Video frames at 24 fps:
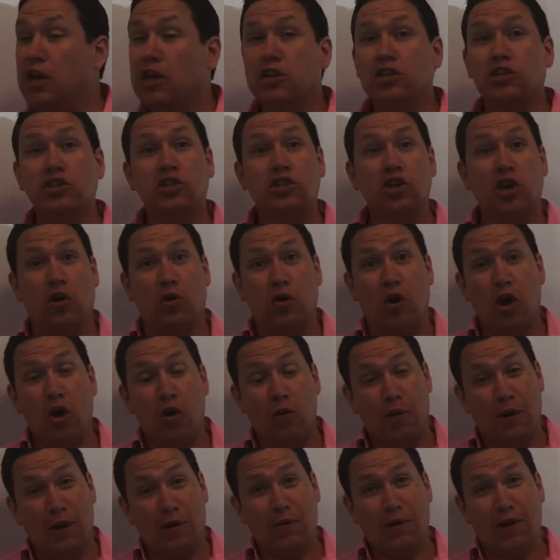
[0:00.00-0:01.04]
So
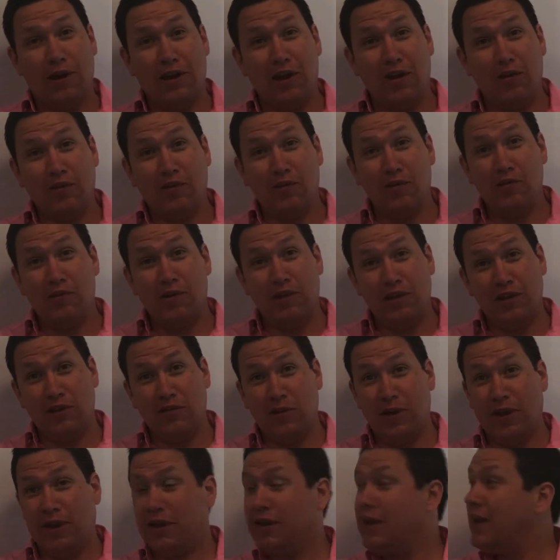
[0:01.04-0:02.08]
what I want to go through really
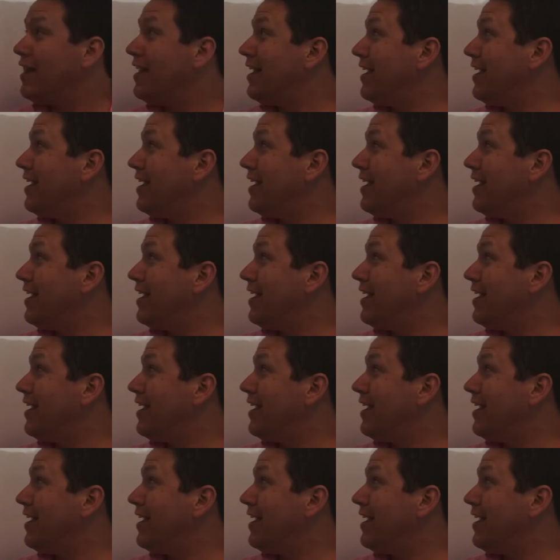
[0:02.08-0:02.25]
quick